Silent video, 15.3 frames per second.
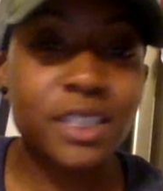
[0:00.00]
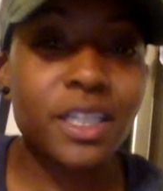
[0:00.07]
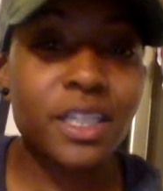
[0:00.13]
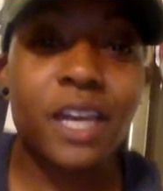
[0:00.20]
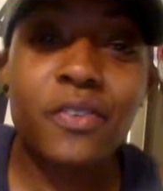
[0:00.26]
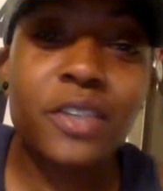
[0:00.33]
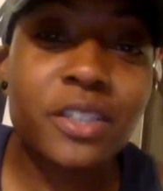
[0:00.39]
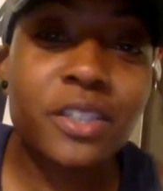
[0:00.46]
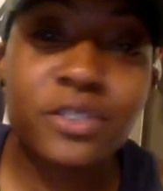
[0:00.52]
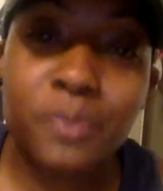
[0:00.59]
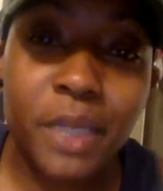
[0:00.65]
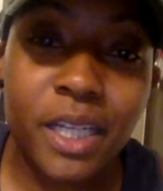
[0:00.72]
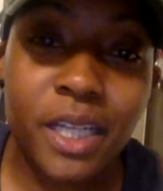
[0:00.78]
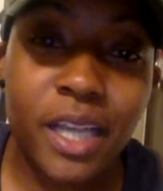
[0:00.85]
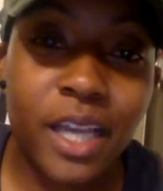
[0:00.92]
never gives
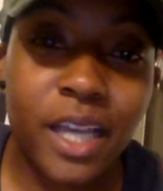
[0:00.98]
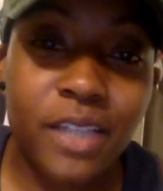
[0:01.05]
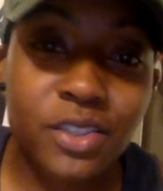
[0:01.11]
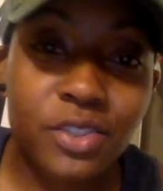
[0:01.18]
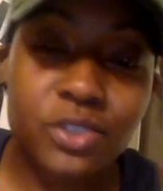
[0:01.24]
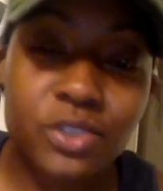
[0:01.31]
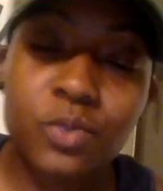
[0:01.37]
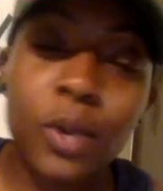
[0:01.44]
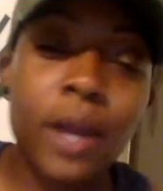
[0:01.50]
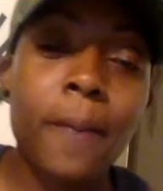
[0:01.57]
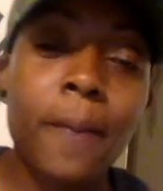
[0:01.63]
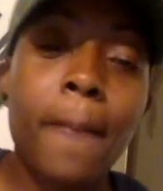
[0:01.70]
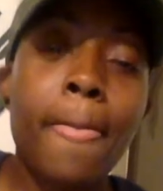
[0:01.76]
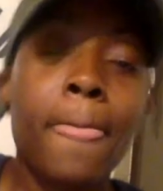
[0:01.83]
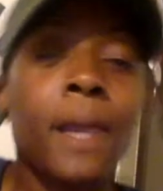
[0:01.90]
me any answers, right?
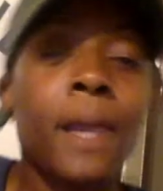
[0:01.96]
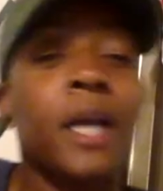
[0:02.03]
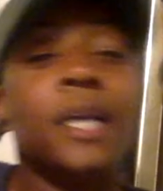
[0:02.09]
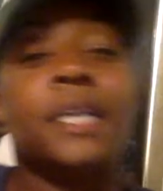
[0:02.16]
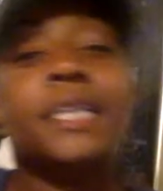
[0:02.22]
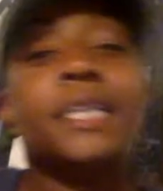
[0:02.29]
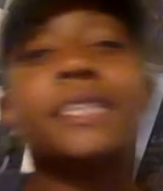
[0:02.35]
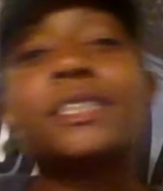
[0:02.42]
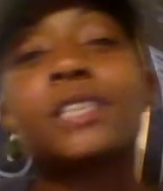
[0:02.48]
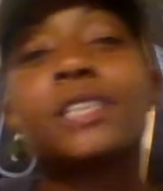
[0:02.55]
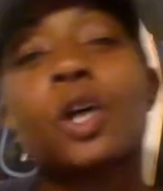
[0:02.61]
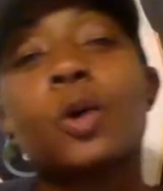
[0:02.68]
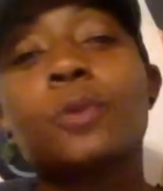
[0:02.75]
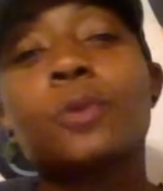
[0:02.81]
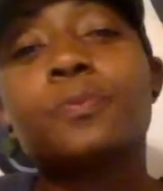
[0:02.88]
And
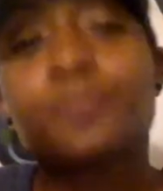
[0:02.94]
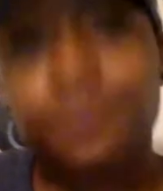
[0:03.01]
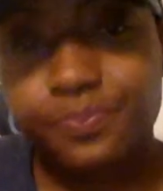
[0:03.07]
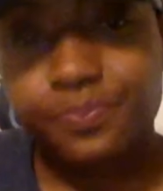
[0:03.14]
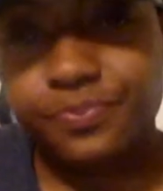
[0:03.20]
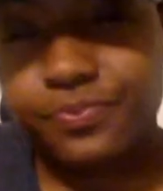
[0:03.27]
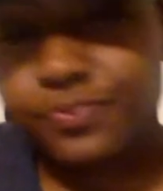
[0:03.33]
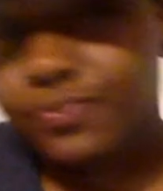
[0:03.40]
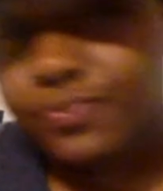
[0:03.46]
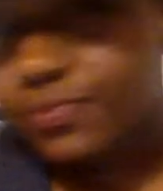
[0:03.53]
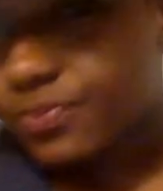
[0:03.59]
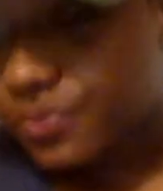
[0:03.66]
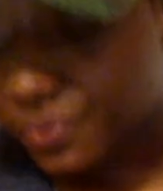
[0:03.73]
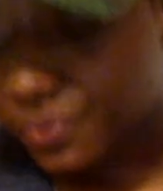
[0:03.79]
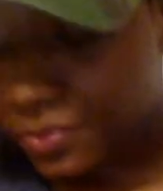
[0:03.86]
so
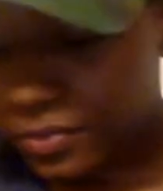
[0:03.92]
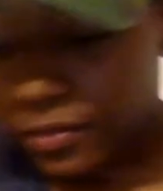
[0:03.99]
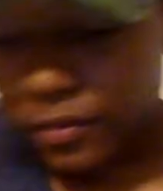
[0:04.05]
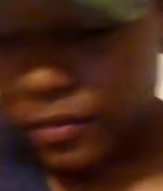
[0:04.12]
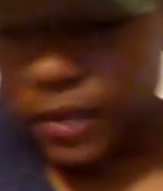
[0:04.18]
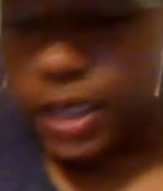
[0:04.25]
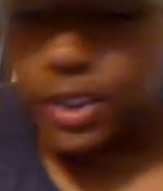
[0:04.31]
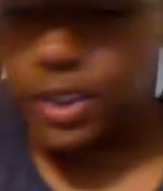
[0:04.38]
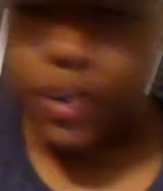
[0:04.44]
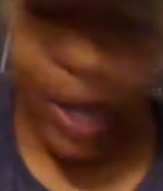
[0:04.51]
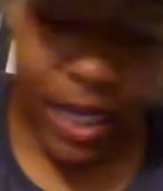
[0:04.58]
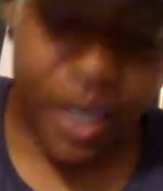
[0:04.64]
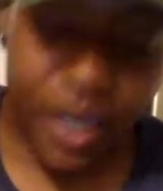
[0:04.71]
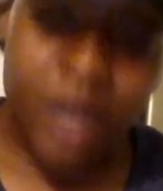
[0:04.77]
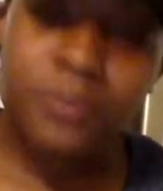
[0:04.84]
so I
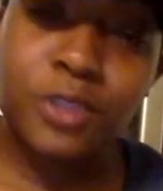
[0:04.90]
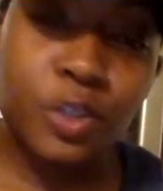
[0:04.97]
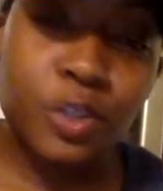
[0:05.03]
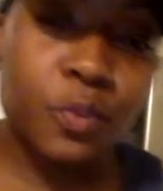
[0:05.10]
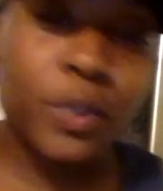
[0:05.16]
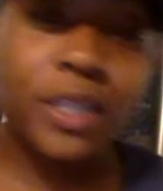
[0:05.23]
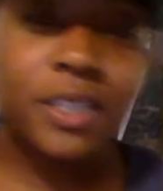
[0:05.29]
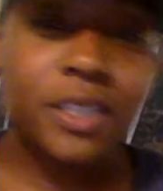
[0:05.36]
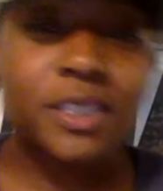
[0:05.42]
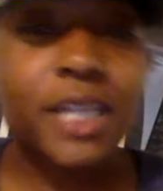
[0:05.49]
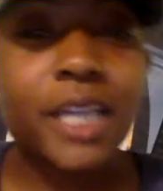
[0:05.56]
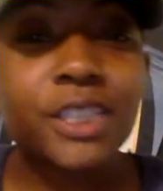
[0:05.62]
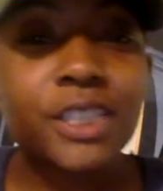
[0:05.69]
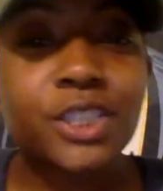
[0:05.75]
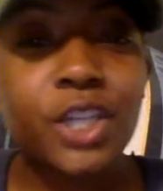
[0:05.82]
come to the
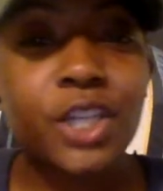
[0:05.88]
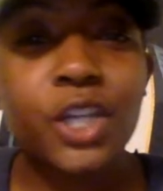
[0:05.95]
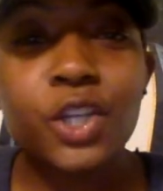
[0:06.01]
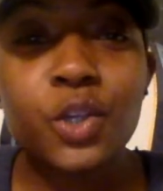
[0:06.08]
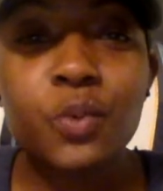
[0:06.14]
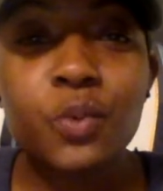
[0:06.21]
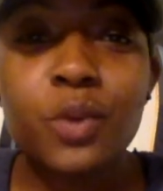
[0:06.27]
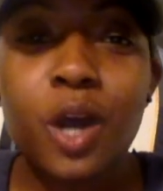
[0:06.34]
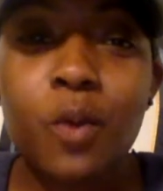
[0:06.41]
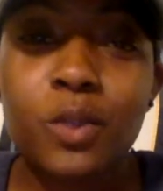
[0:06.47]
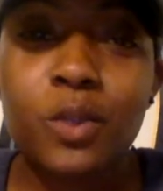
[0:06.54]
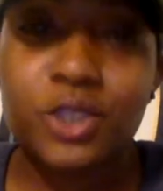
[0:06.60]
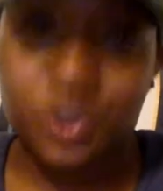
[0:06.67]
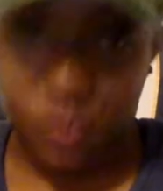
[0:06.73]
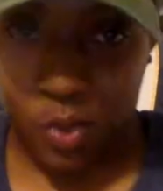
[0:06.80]
realization, you know
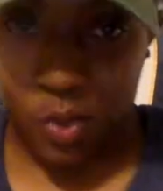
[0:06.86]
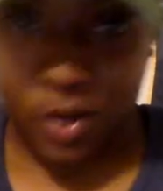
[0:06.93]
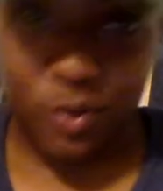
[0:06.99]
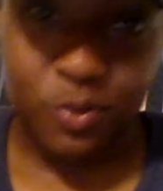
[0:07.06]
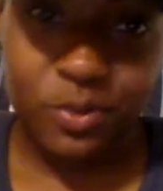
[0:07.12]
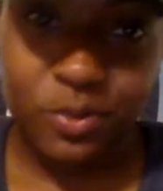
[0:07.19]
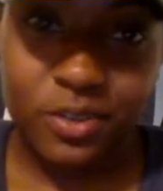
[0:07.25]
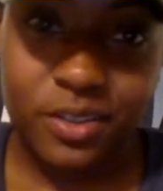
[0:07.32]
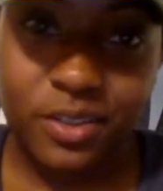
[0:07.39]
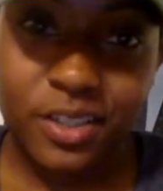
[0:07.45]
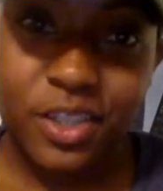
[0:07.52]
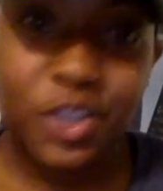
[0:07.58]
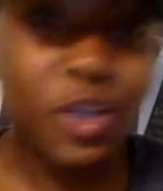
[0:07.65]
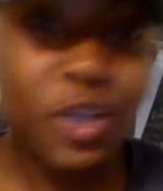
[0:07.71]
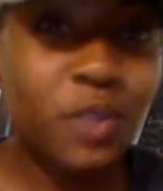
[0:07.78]
what you want.
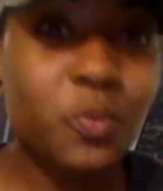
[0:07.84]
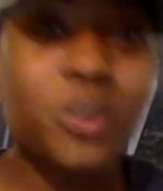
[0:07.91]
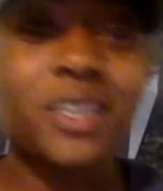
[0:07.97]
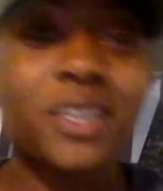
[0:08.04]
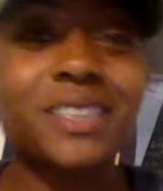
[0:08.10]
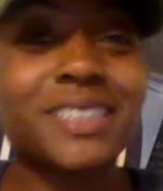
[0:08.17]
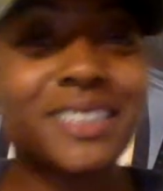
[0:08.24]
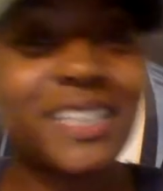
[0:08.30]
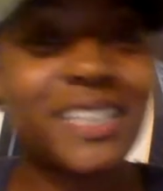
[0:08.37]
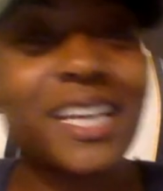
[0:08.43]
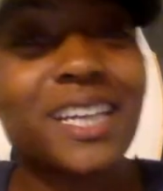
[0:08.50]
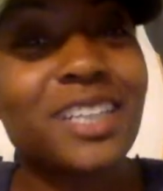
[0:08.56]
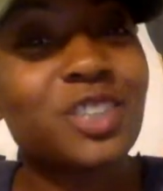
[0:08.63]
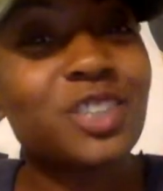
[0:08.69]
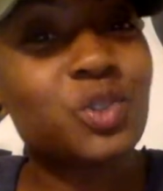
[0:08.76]
You're unwilling to stand
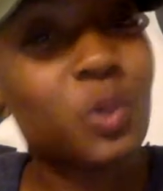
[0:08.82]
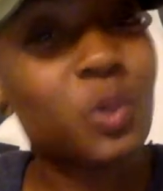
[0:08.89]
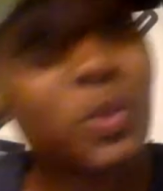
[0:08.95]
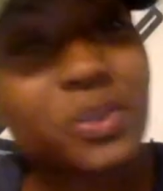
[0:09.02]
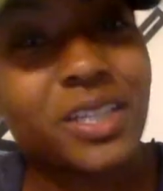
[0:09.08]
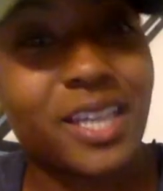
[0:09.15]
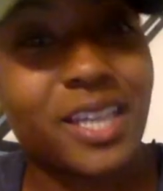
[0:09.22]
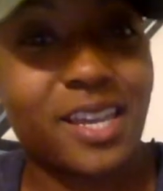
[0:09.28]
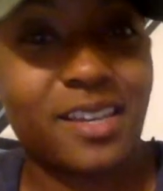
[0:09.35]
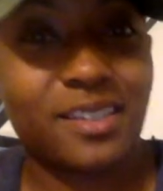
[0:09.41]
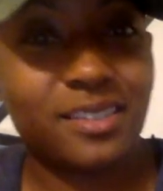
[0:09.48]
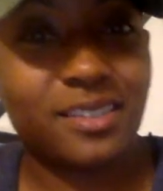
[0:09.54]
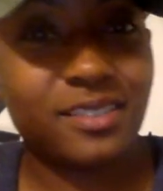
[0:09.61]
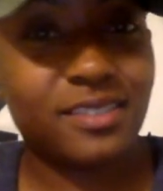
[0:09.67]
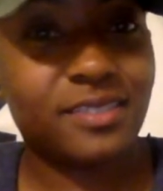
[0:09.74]
in the truth of it.
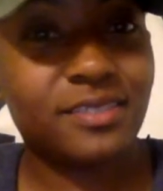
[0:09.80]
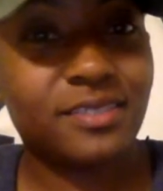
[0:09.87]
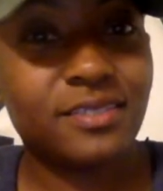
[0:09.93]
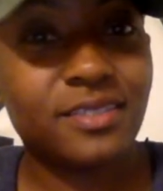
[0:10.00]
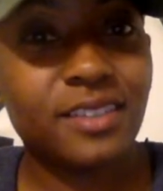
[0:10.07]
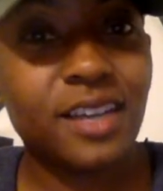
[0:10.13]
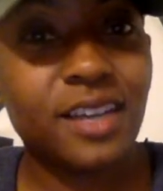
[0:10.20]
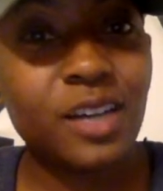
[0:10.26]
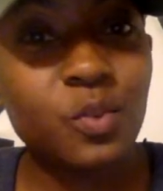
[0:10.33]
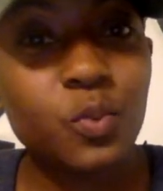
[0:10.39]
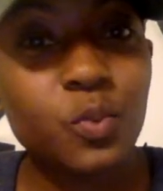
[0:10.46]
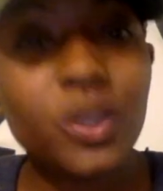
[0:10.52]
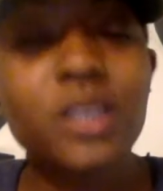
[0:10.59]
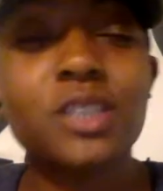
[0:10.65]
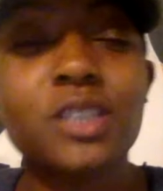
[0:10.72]

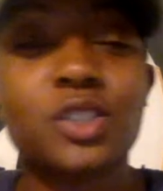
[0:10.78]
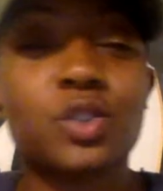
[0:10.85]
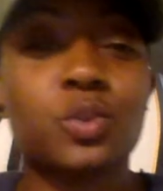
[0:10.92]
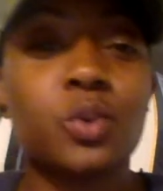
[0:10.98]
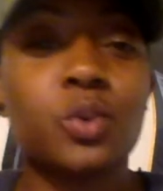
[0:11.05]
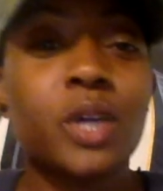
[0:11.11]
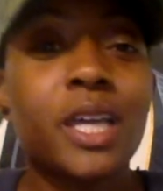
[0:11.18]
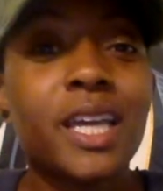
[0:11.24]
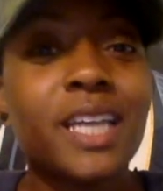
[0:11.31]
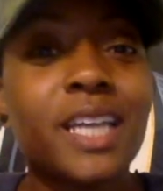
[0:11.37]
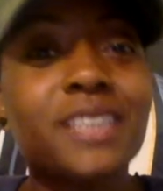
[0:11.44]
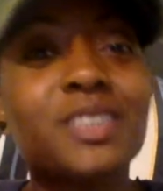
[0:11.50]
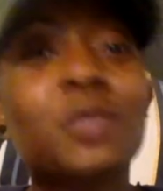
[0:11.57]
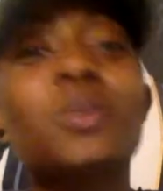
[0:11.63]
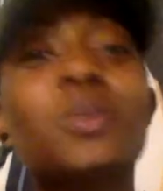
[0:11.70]
Unwilling to. And
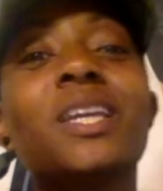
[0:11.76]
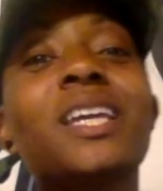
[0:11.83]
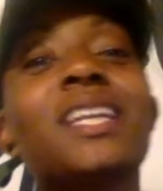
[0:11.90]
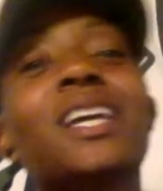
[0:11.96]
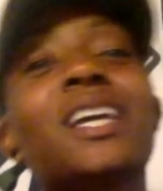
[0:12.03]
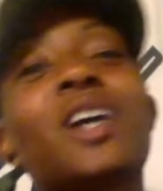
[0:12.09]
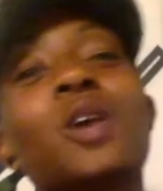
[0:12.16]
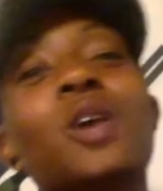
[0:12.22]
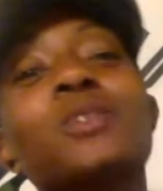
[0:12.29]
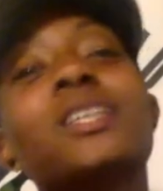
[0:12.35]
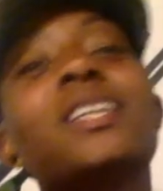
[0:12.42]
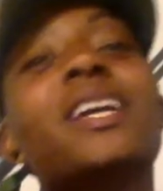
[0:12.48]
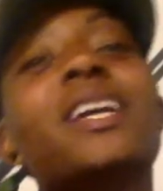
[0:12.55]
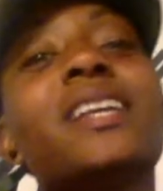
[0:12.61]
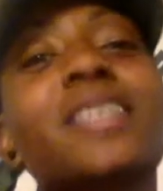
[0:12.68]
so then there goes
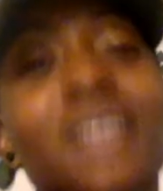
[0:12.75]
another